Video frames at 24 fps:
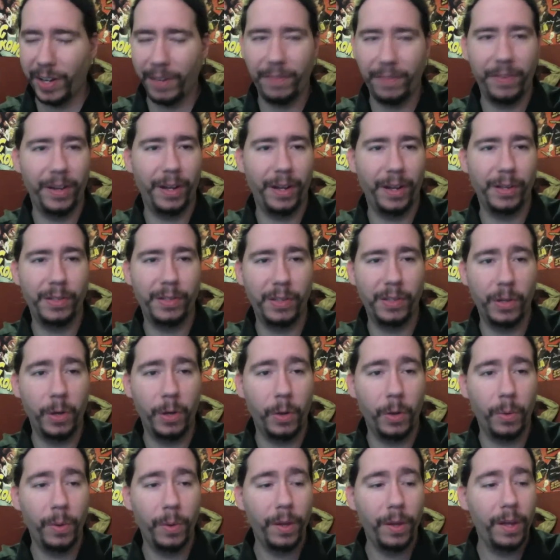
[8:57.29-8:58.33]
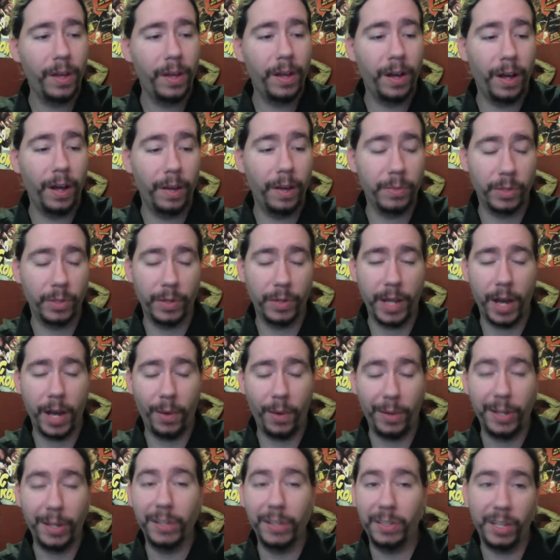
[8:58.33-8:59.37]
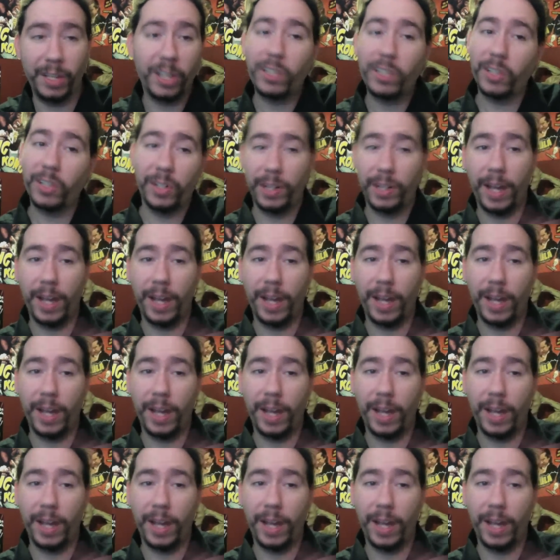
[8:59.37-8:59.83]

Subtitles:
Effect, too. So now, in addition to